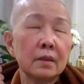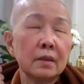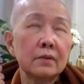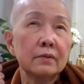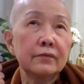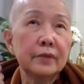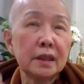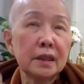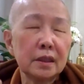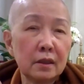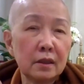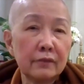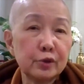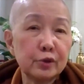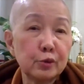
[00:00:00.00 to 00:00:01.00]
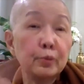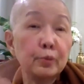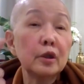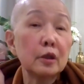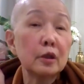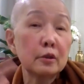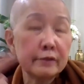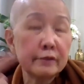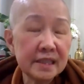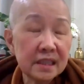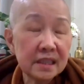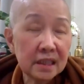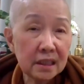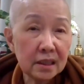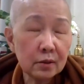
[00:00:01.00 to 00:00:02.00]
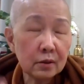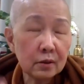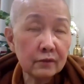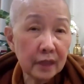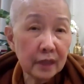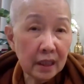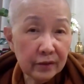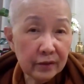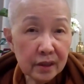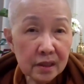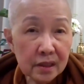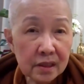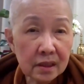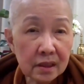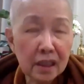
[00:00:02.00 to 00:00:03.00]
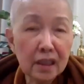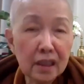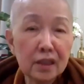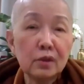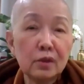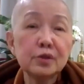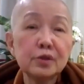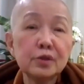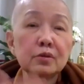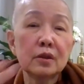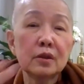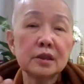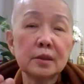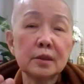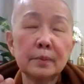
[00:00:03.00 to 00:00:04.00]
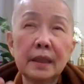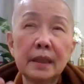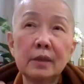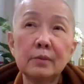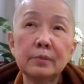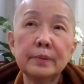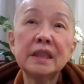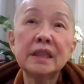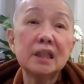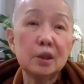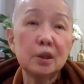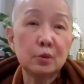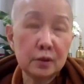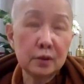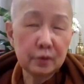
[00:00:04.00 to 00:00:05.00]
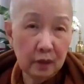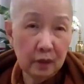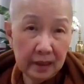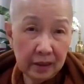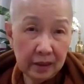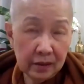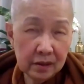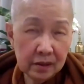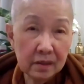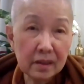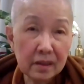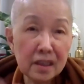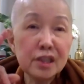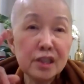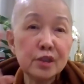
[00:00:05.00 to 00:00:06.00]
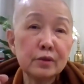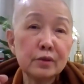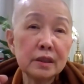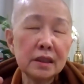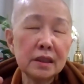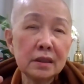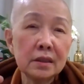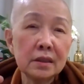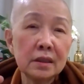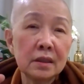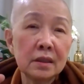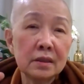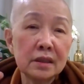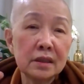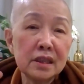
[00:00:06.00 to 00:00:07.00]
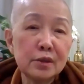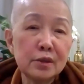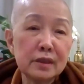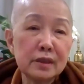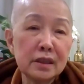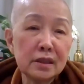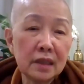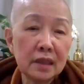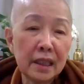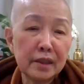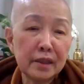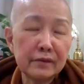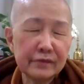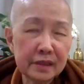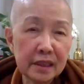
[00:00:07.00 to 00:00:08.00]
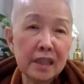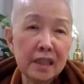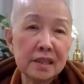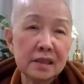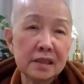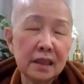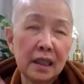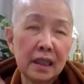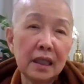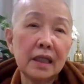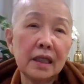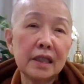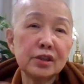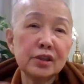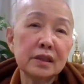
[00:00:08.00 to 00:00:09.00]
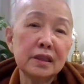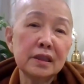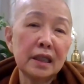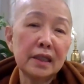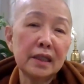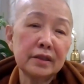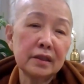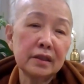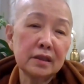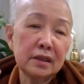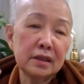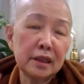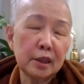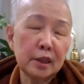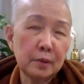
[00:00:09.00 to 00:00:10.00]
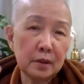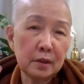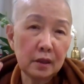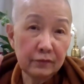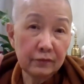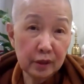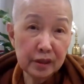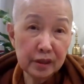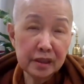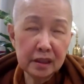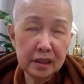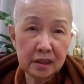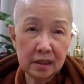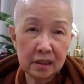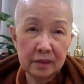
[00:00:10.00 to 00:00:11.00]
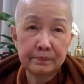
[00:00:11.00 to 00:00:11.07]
feeling of superiority over others, and it also talks about being equal to others. These three kind of states are actually under the label of conceit.